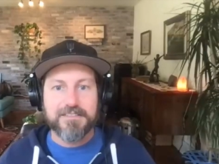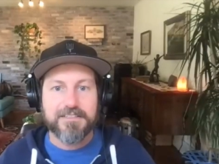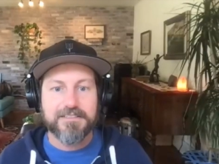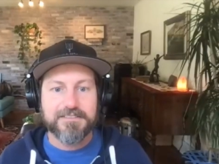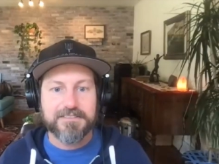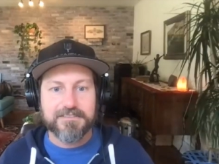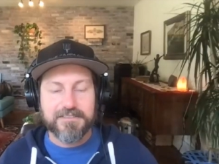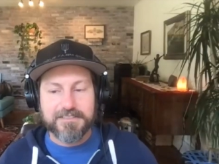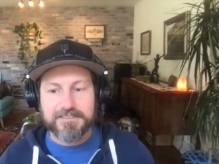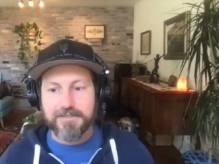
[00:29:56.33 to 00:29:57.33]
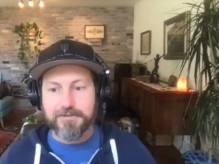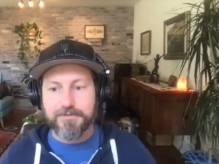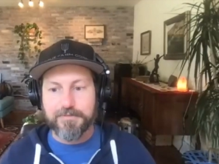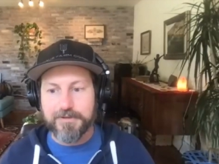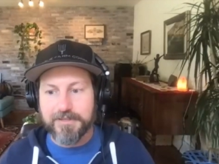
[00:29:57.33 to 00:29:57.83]
let's go
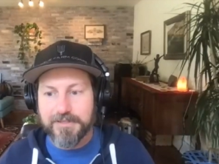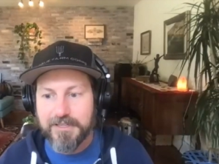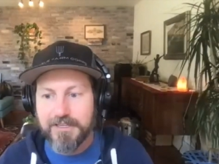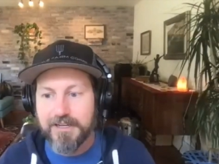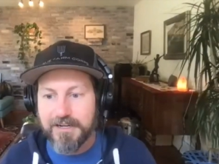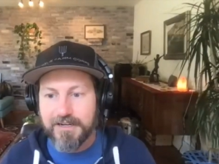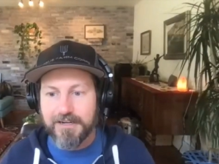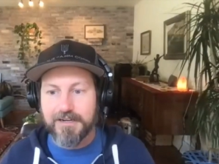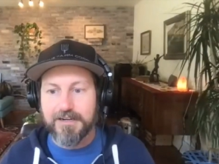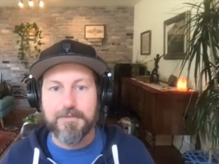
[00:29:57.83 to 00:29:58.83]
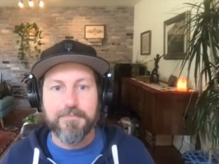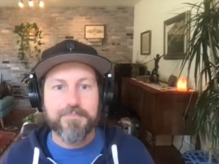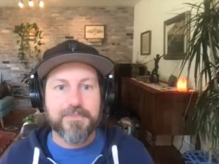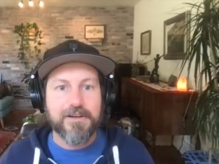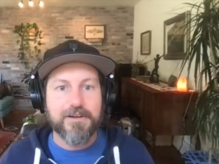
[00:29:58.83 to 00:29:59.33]
through it.
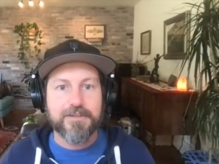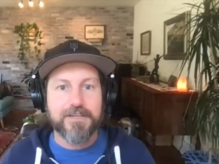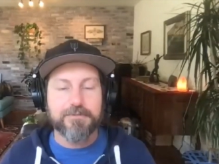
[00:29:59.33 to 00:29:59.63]
Okay,